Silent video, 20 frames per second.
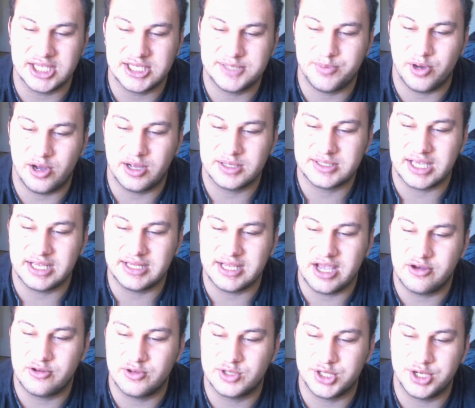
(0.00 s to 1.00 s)
spots and
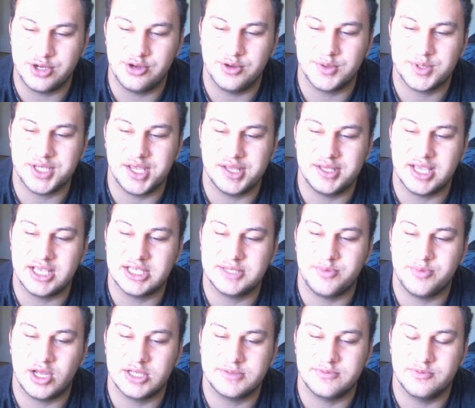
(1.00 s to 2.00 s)
now goes to the UFC and takes
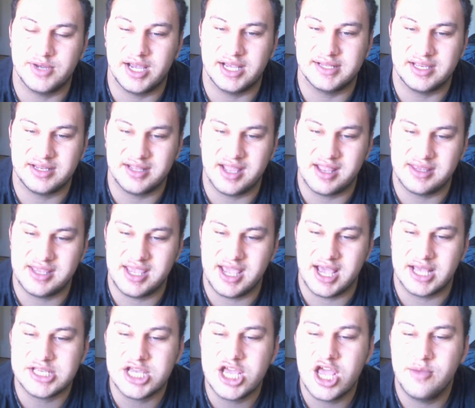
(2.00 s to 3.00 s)
spots from guys like Nate
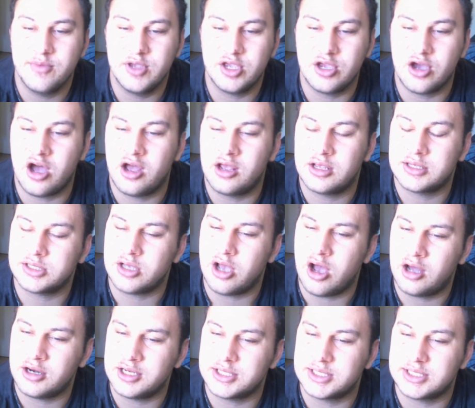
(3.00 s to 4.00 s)
Diaz? Because
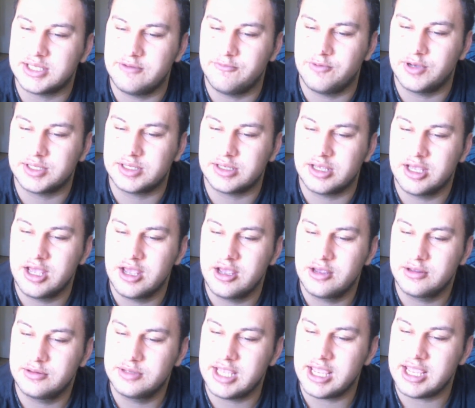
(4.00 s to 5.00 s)
honestly, what
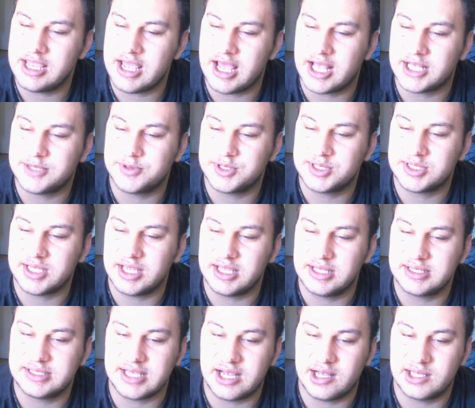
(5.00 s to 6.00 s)
Diaz was
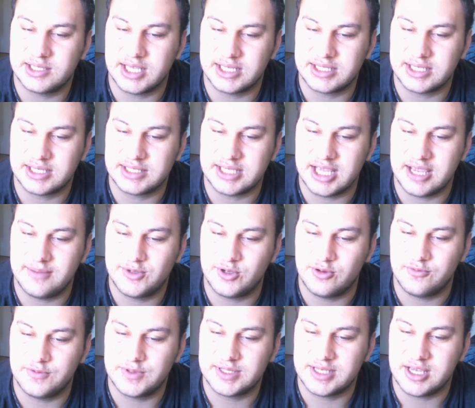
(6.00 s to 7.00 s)
saying sounds like the same
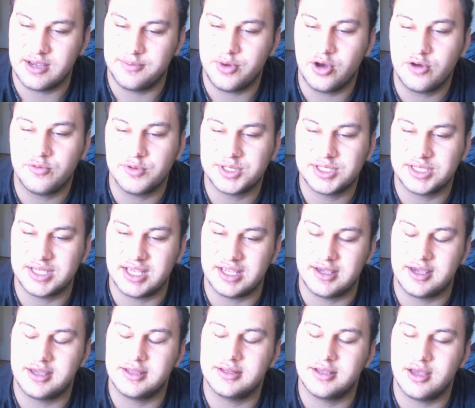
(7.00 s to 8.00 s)
tune CM Punk was
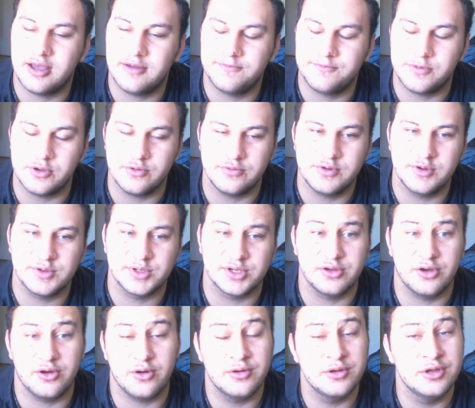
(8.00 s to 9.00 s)
singing a few years
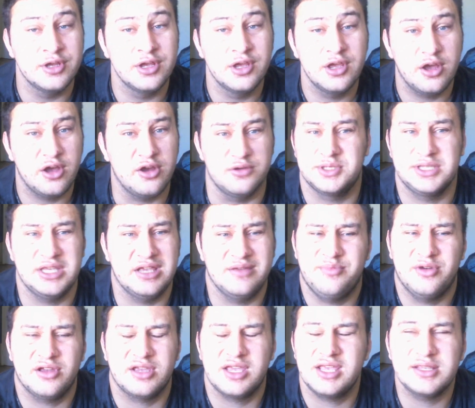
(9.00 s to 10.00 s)
ago. Oh, CM
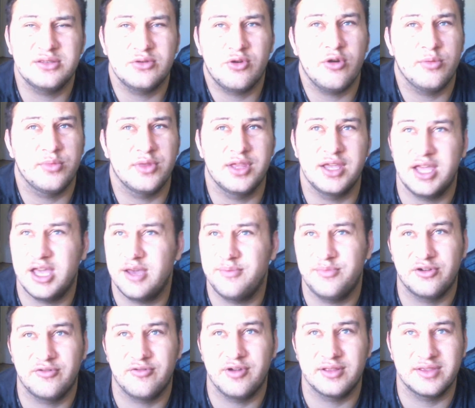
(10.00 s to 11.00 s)
Punk, he's normally a
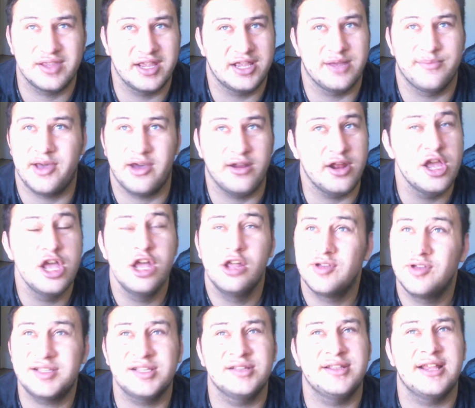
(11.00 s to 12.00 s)
hypocrite. Think about it.
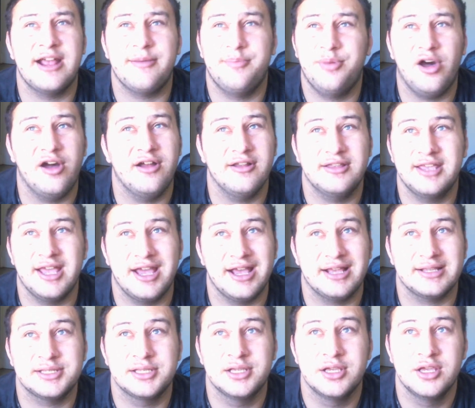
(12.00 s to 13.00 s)
Listen to that
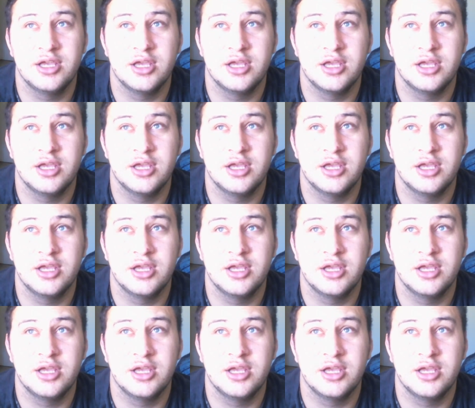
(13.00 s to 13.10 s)
podcast.